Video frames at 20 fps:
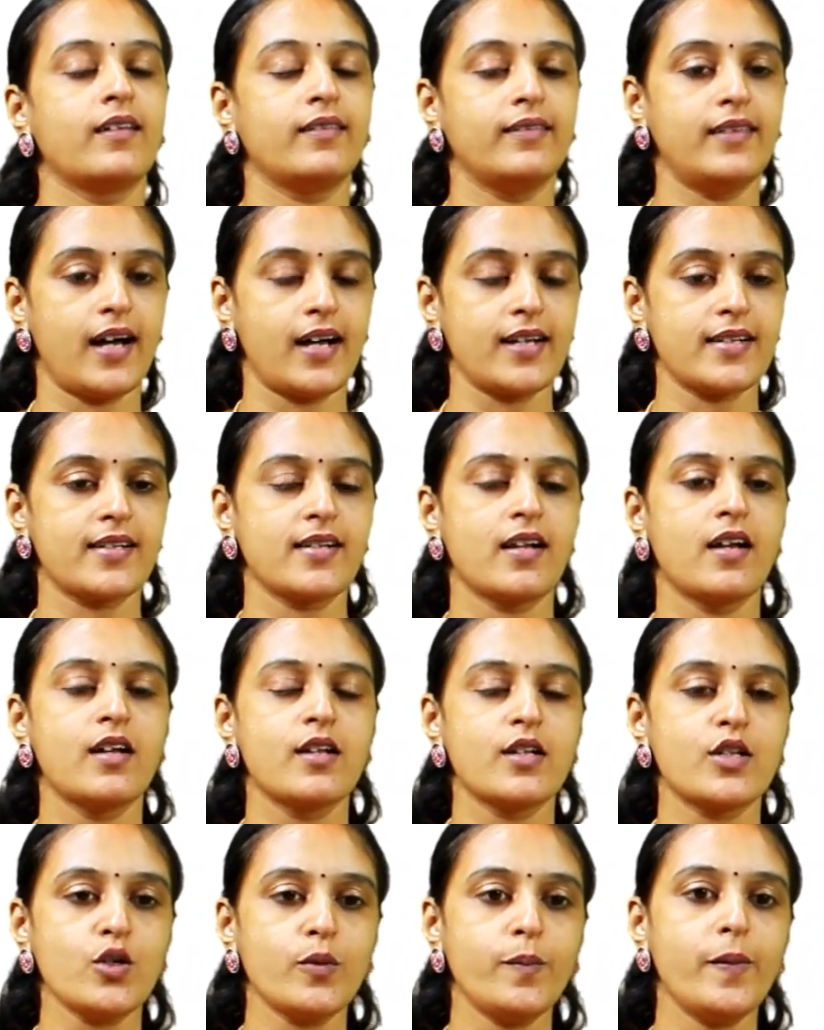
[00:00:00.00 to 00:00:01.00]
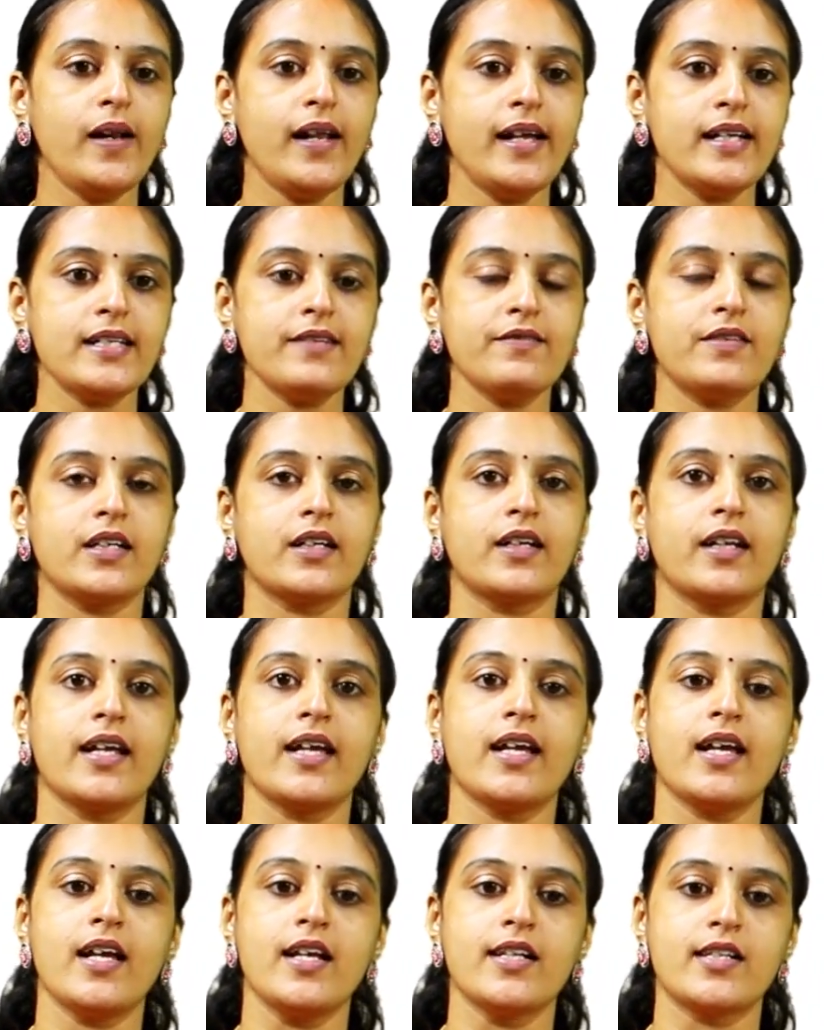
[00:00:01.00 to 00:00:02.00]
Thus, superlative
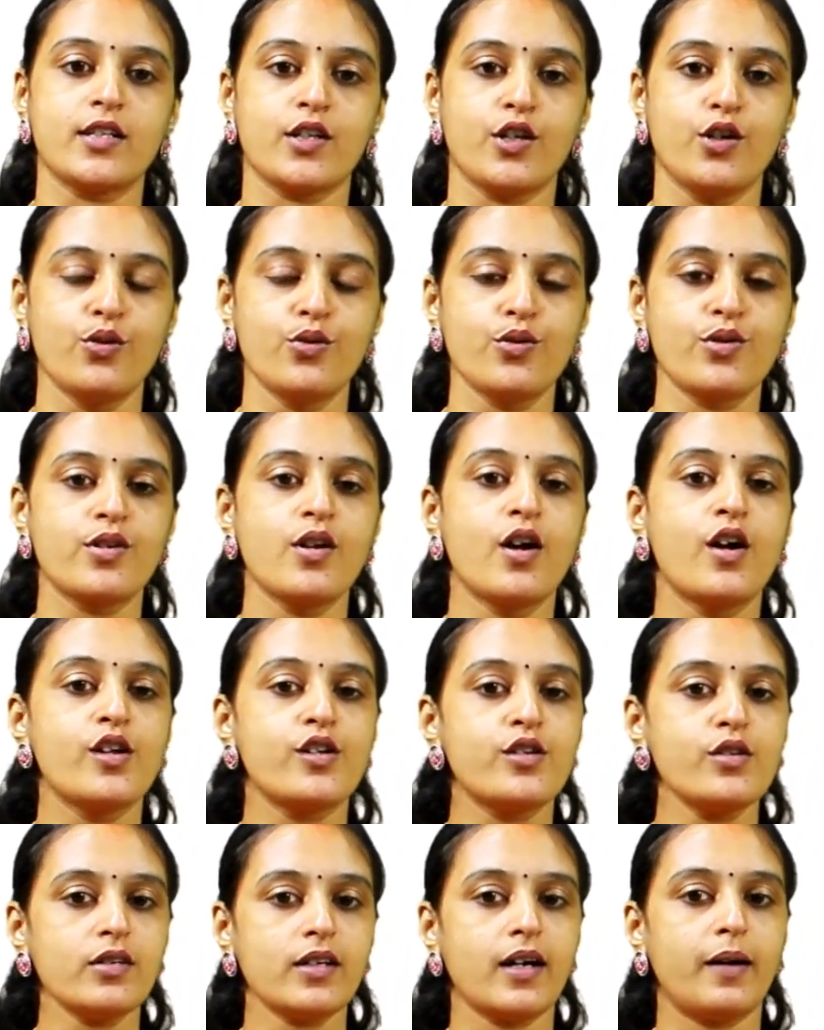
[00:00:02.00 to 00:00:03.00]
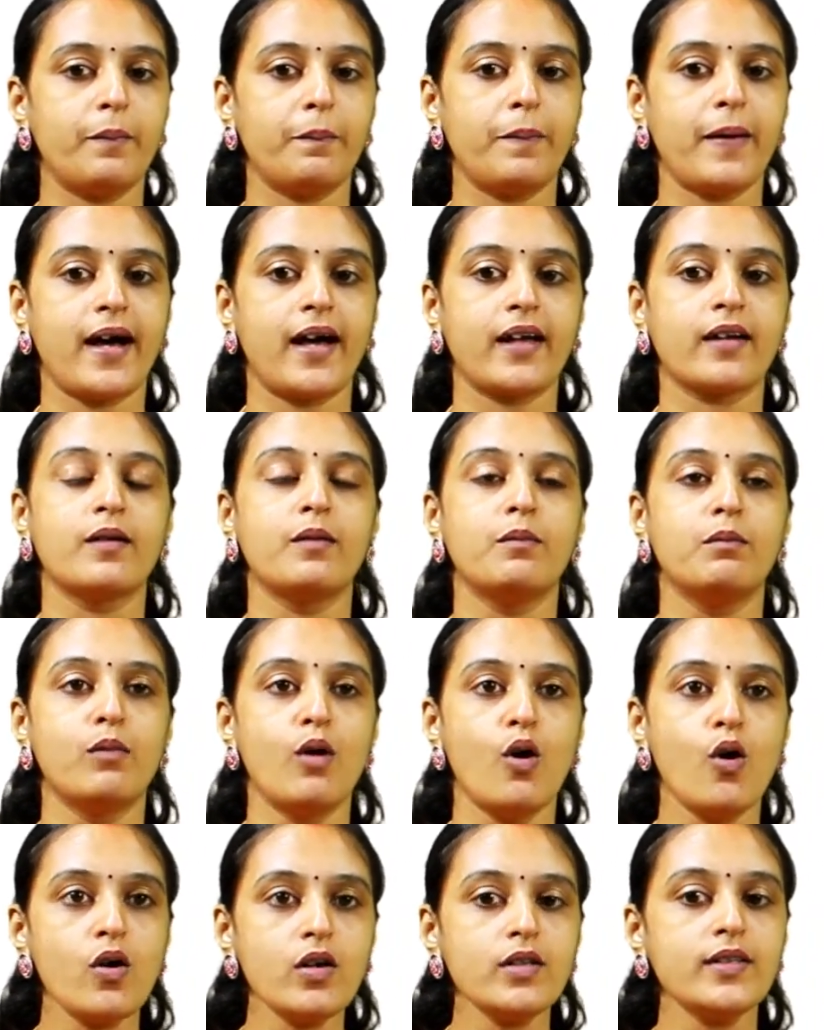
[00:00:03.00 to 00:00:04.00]
degree is used to compare
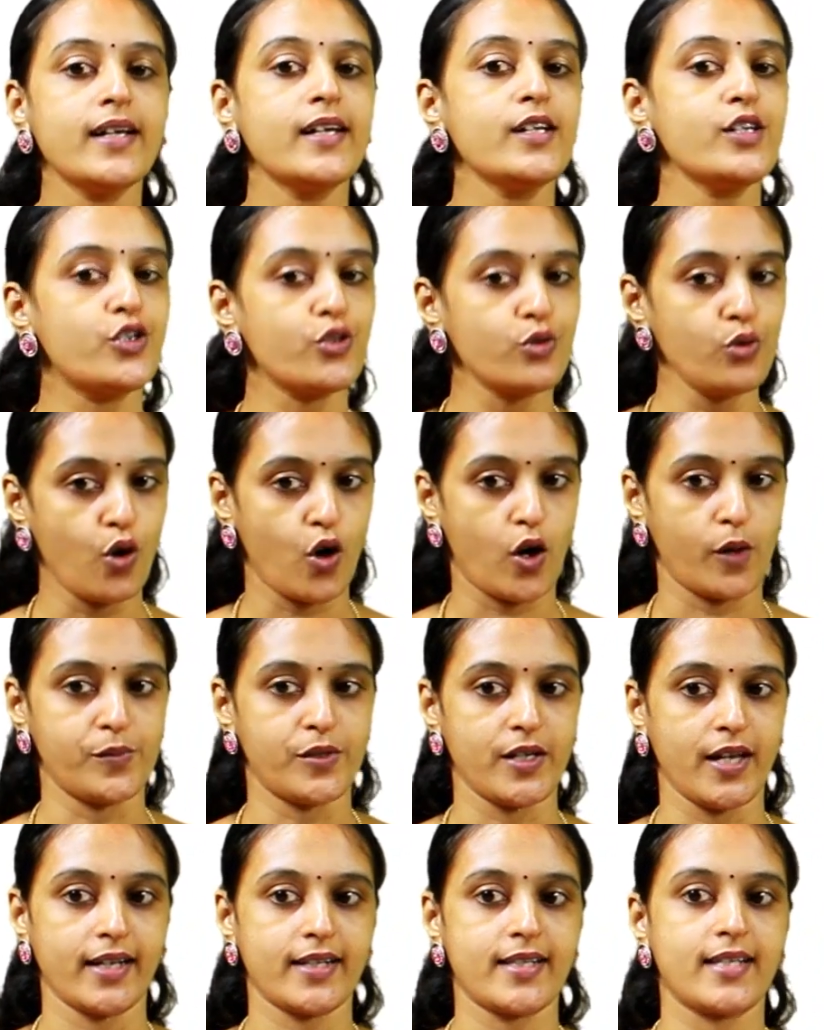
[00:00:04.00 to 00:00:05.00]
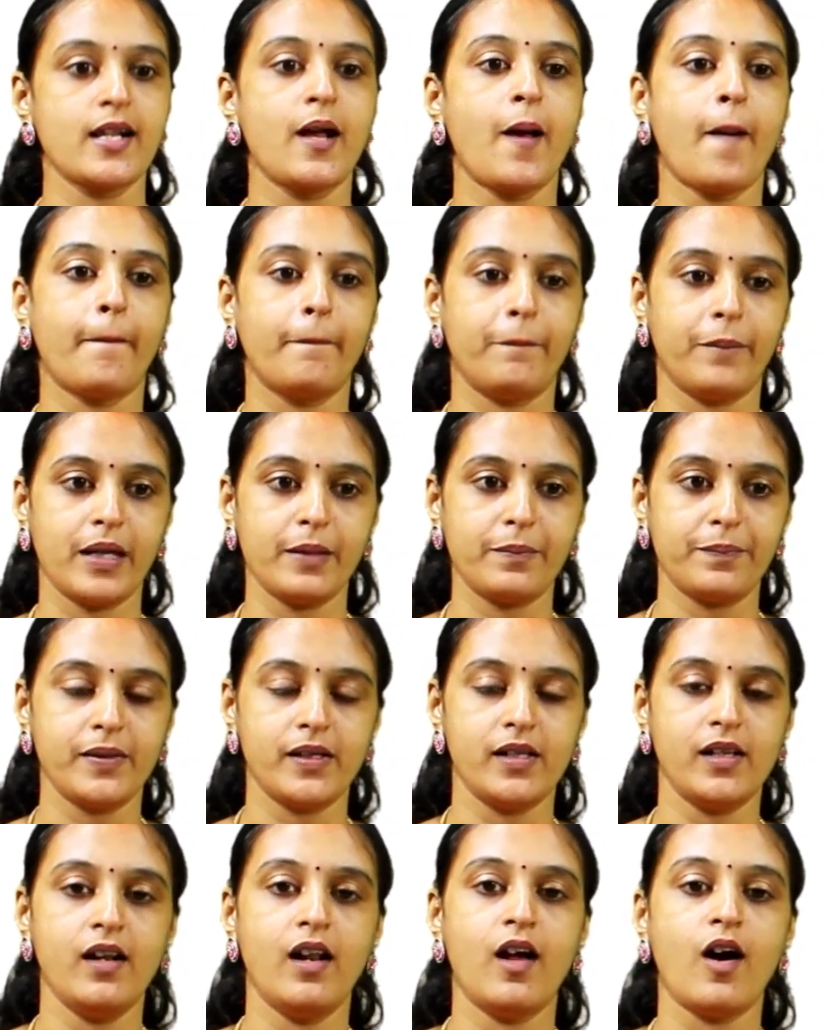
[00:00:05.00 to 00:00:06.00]
more than two objects,
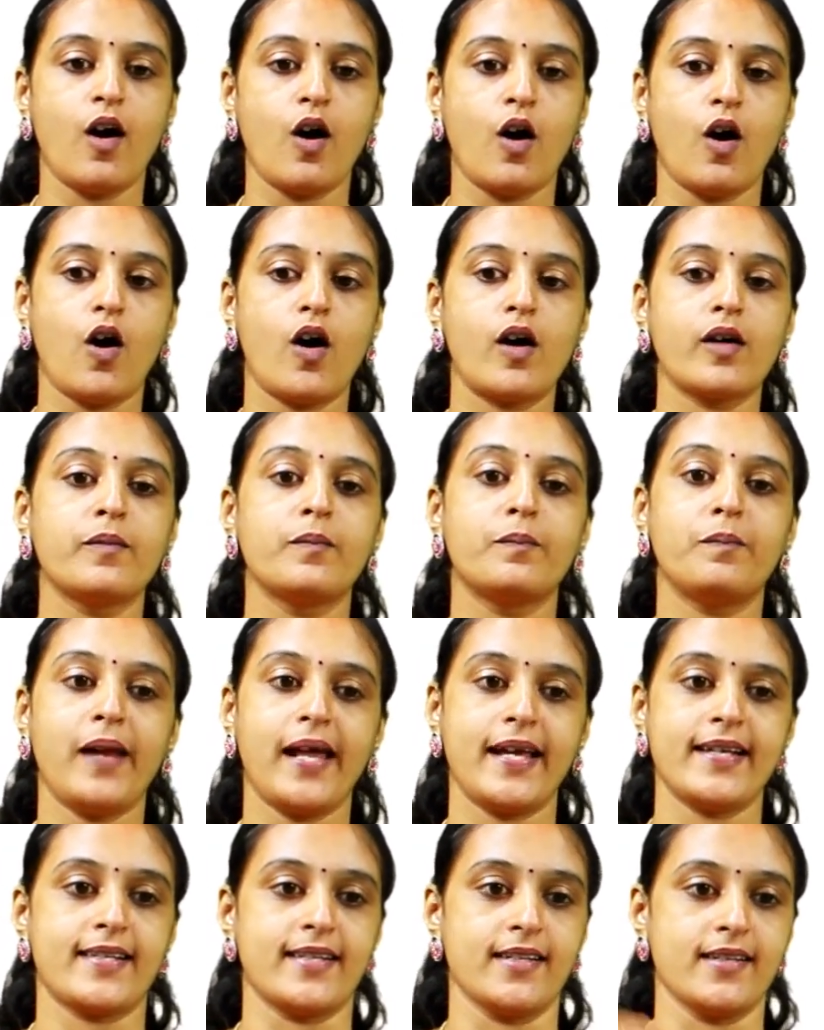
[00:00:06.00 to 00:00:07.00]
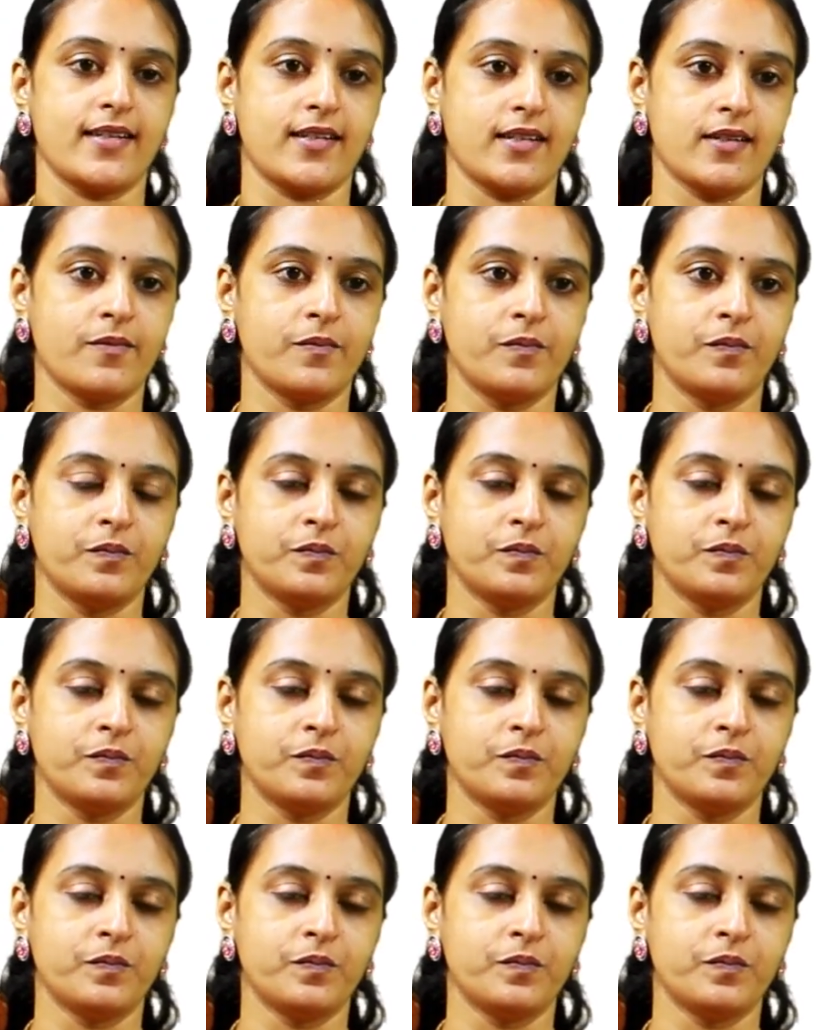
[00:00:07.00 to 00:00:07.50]
people or places.